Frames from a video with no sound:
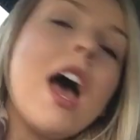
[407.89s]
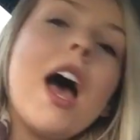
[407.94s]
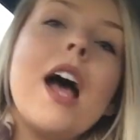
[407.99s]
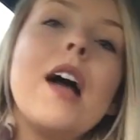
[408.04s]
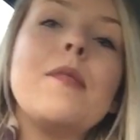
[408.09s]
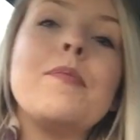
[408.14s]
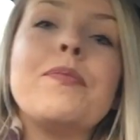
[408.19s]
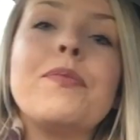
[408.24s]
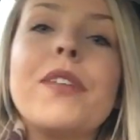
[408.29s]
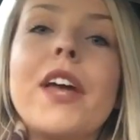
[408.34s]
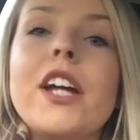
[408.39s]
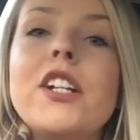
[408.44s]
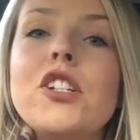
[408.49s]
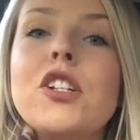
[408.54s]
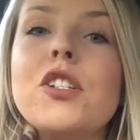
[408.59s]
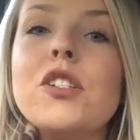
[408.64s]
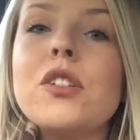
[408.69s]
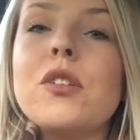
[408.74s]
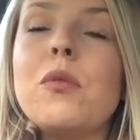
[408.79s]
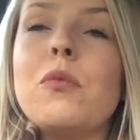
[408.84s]
I
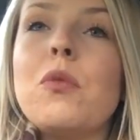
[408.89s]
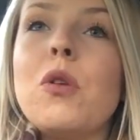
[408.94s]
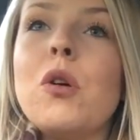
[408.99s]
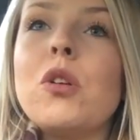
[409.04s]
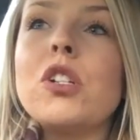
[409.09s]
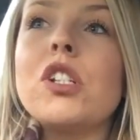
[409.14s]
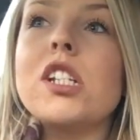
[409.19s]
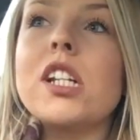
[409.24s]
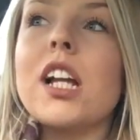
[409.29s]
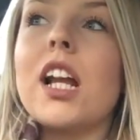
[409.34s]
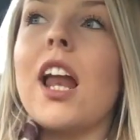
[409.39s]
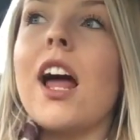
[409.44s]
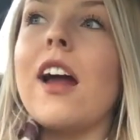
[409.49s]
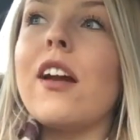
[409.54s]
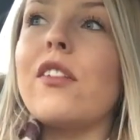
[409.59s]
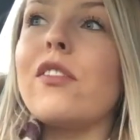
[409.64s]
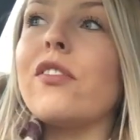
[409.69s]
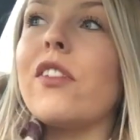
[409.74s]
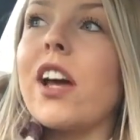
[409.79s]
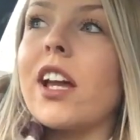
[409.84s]
just want to
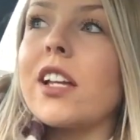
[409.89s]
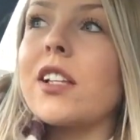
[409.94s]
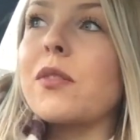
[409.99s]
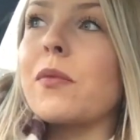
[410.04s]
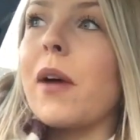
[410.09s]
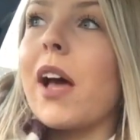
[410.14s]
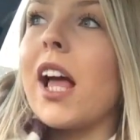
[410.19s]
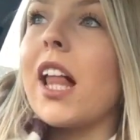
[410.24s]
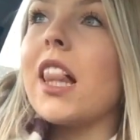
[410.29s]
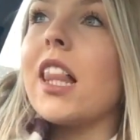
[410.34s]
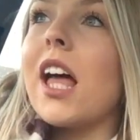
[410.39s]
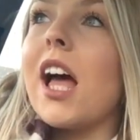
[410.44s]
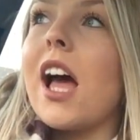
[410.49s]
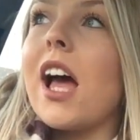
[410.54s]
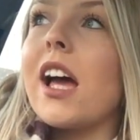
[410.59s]
clarify as well,